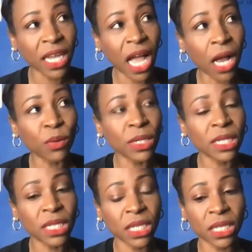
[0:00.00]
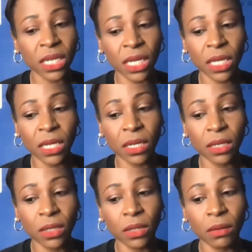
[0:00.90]
I was seeing
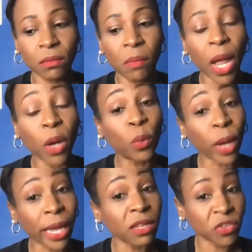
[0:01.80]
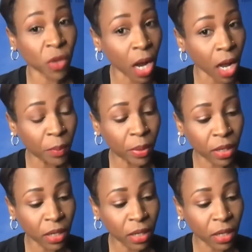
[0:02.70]
my weight drop